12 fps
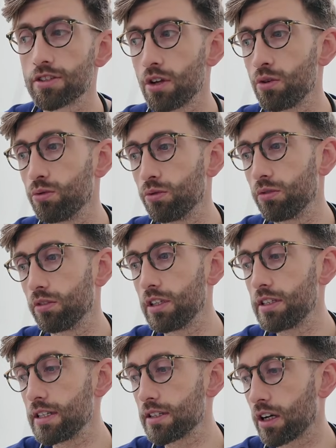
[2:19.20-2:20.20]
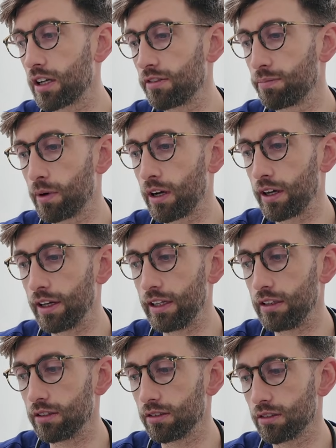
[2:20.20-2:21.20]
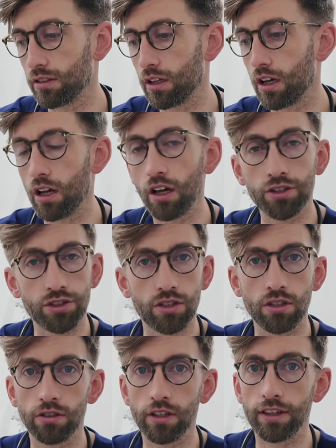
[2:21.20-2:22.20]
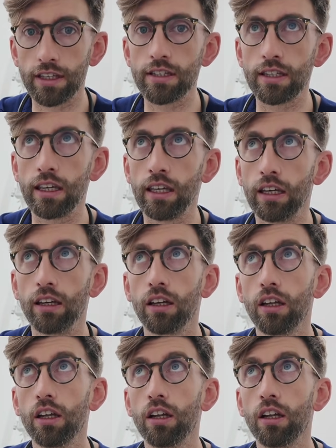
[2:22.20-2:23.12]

So this is kind of my urge to you that this year,